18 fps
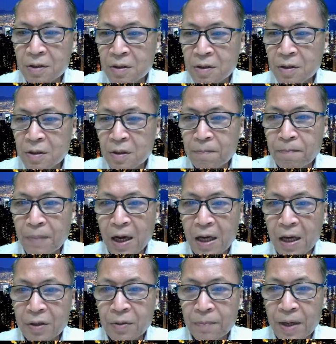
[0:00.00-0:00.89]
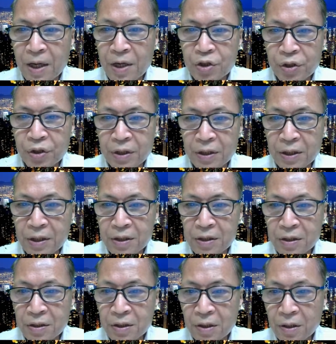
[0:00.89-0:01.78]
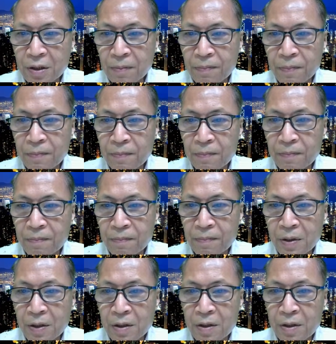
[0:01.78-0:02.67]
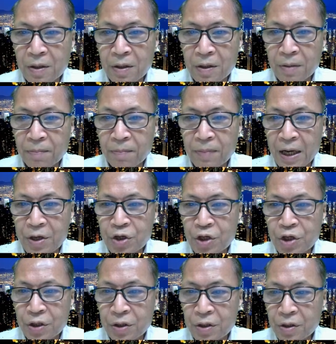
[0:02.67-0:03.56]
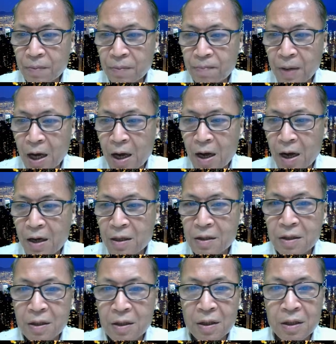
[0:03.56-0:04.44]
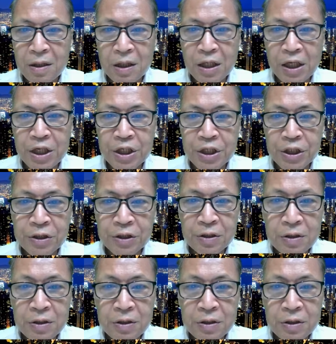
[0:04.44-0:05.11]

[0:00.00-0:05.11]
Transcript: the bar, the pantry. This is the pantry, the bar, the kitchen.